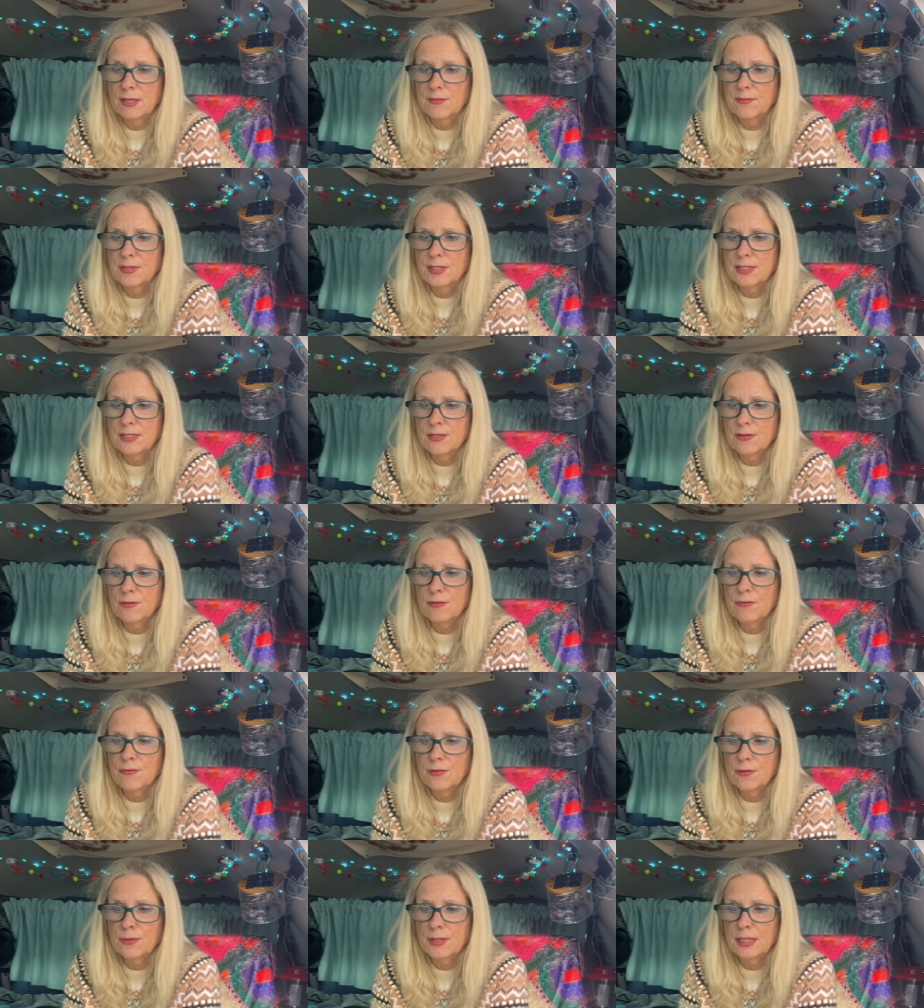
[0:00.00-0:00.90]
These
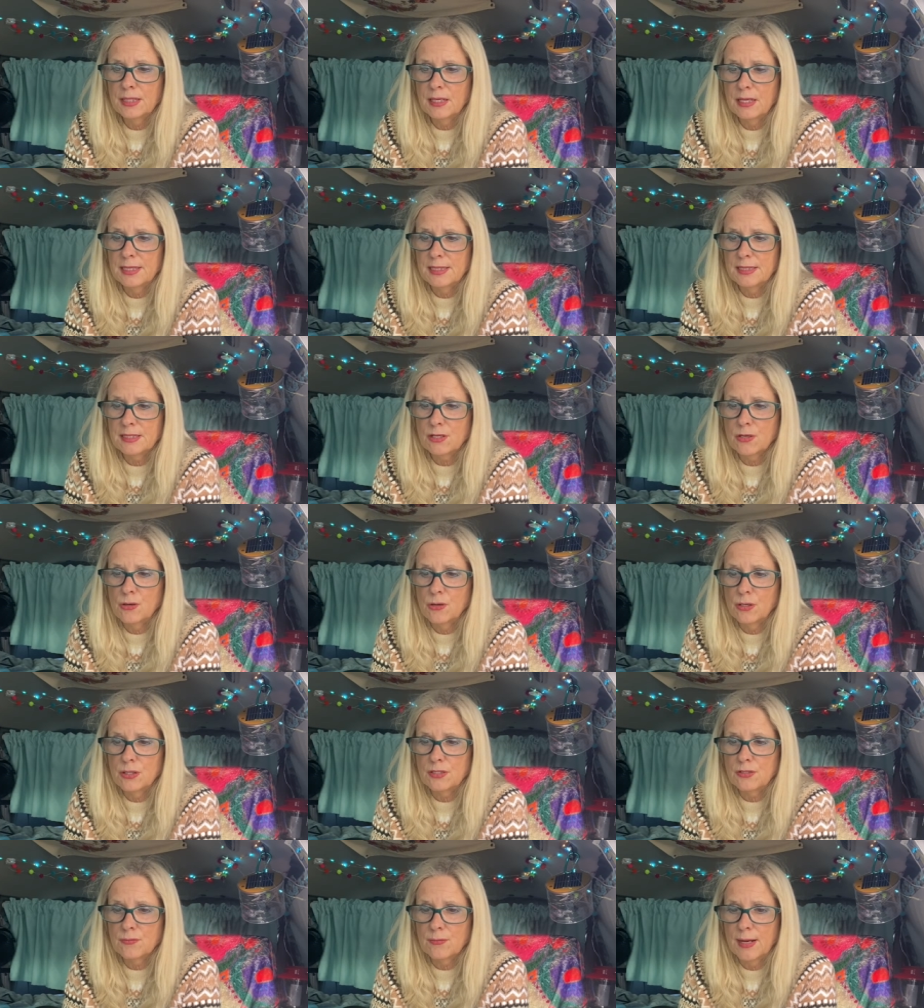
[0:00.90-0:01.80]
interfering lights
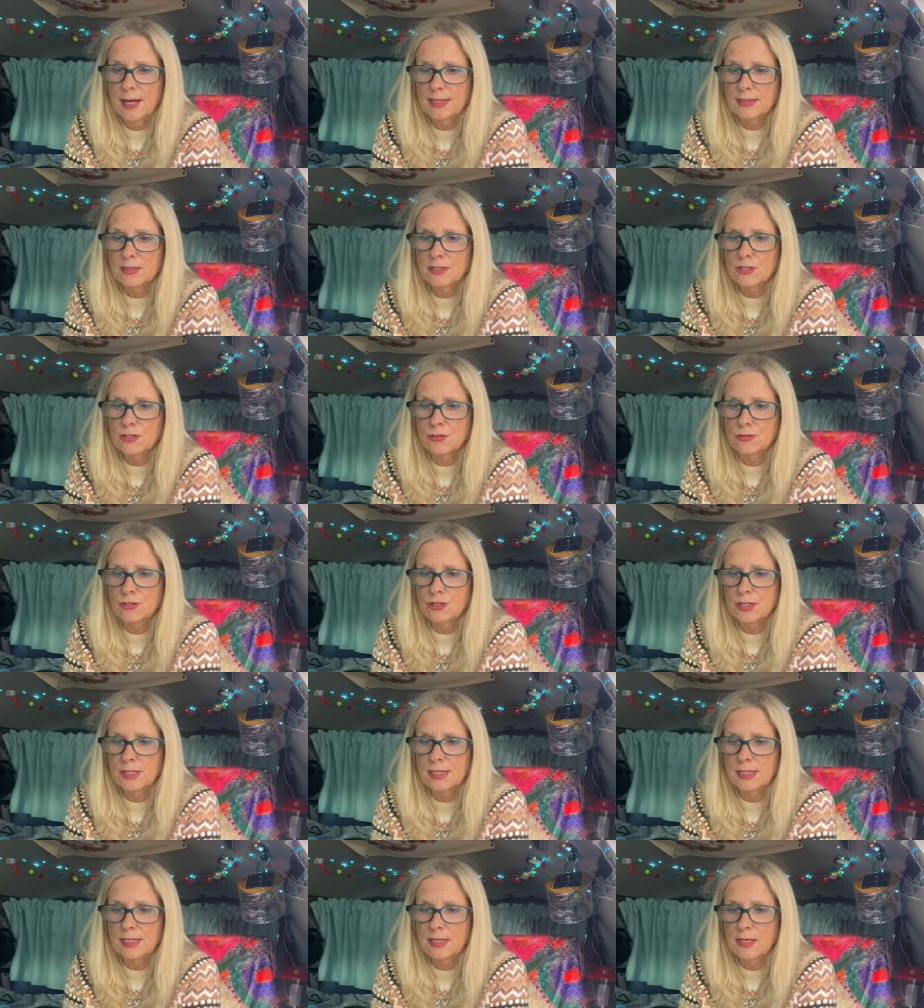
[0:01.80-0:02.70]
cause rats to
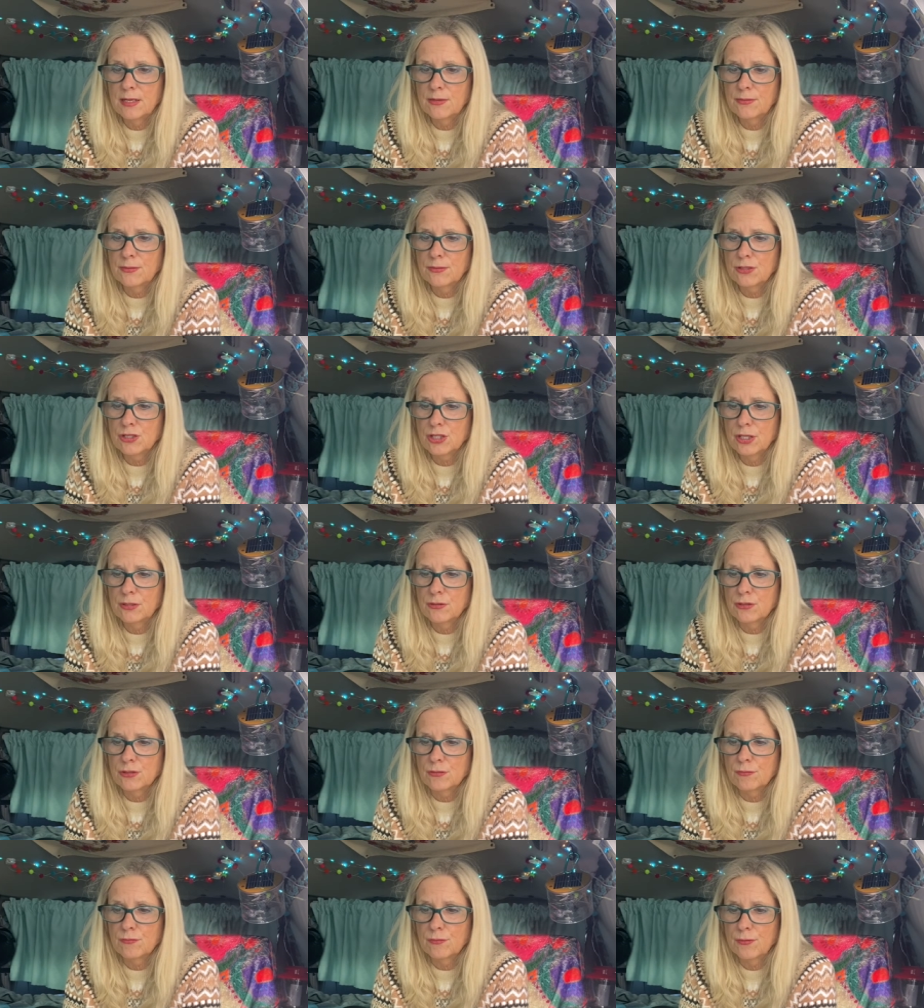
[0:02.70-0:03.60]
seek other
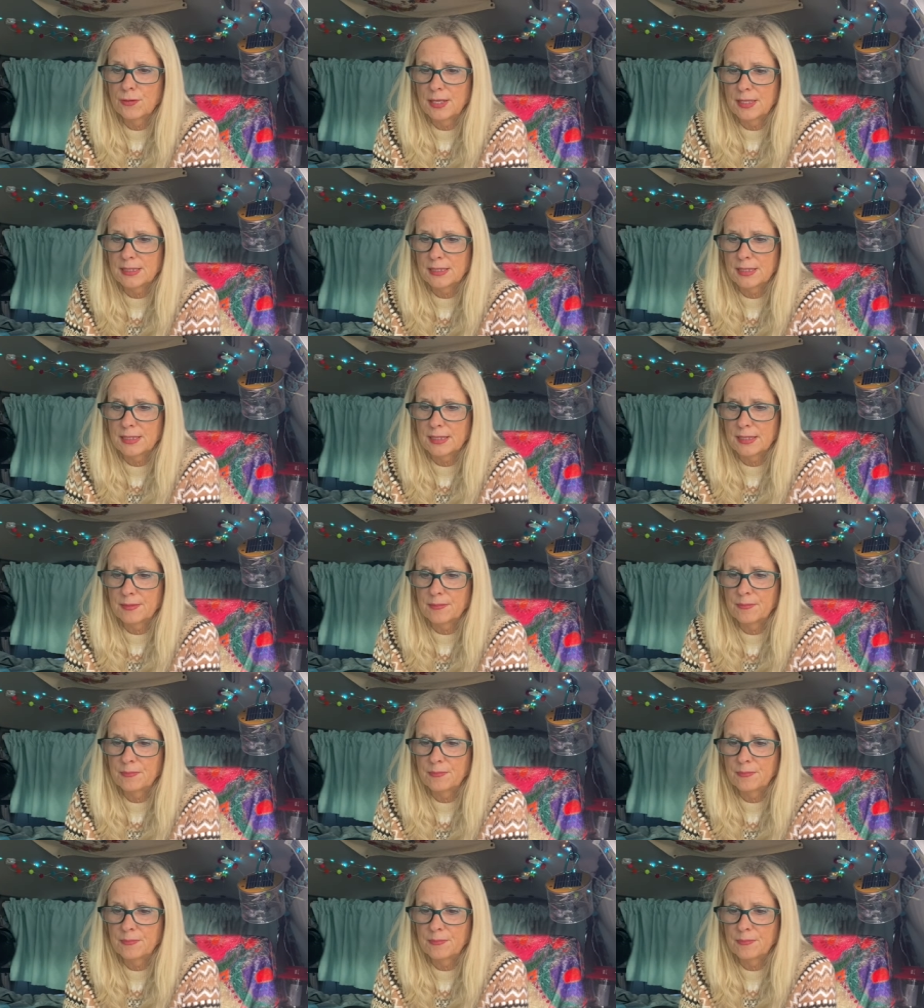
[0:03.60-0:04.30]
shelter for nesting.